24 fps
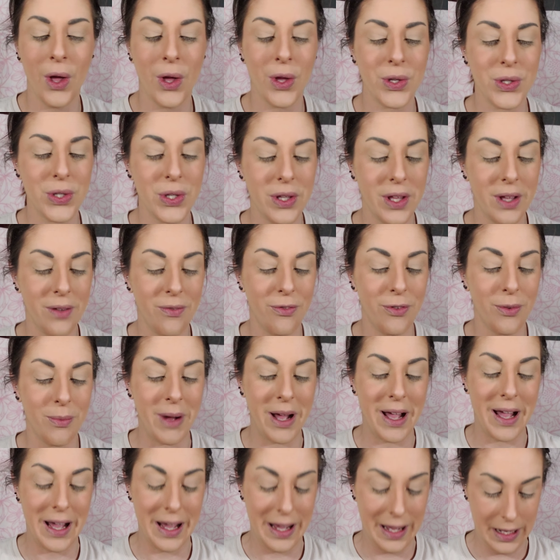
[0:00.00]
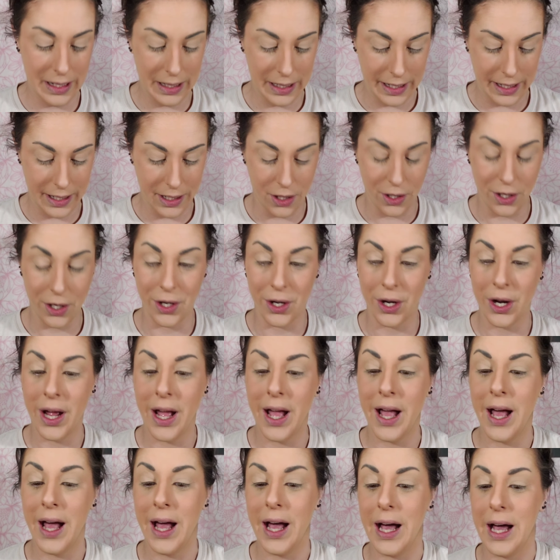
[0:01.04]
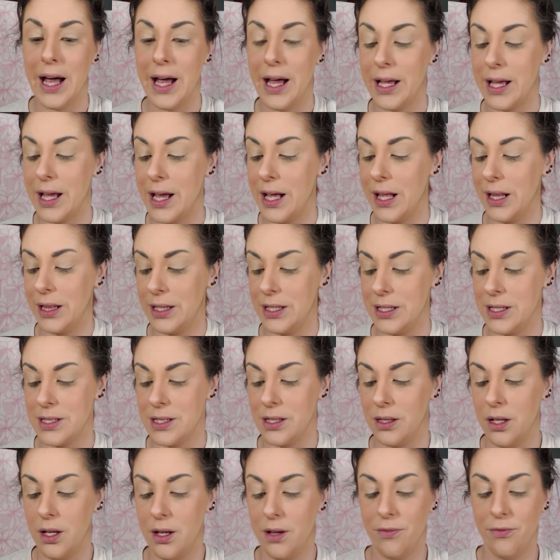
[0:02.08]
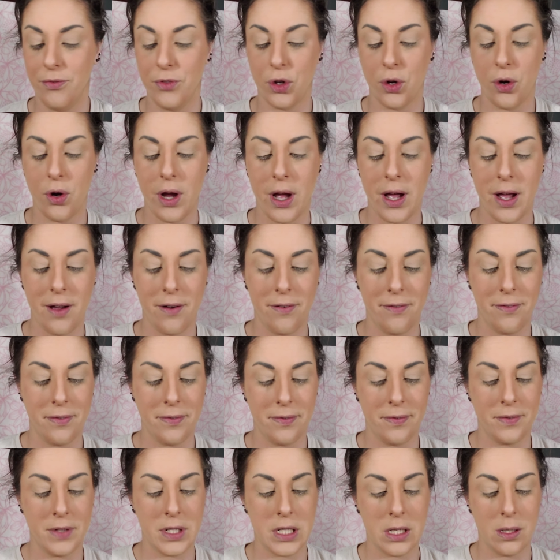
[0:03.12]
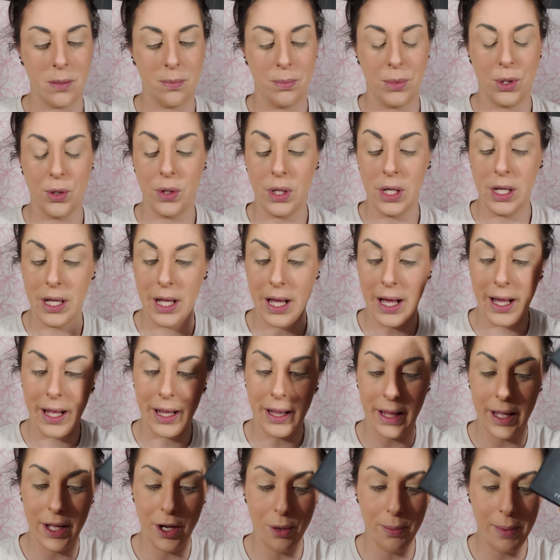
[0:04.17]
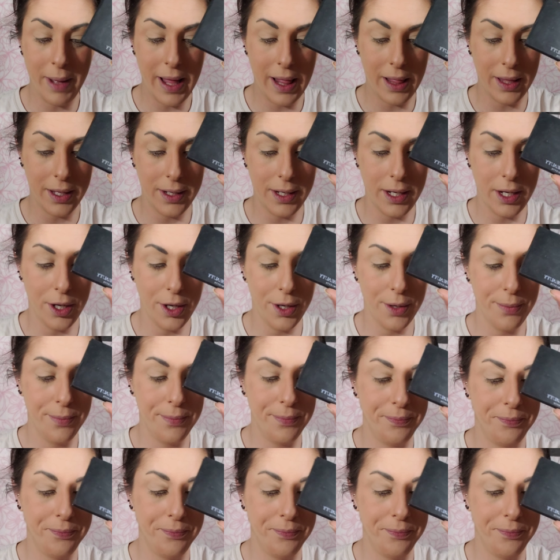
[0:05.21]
So then for my highlighter, I got this Lovecraft Beauty highlighter palette here.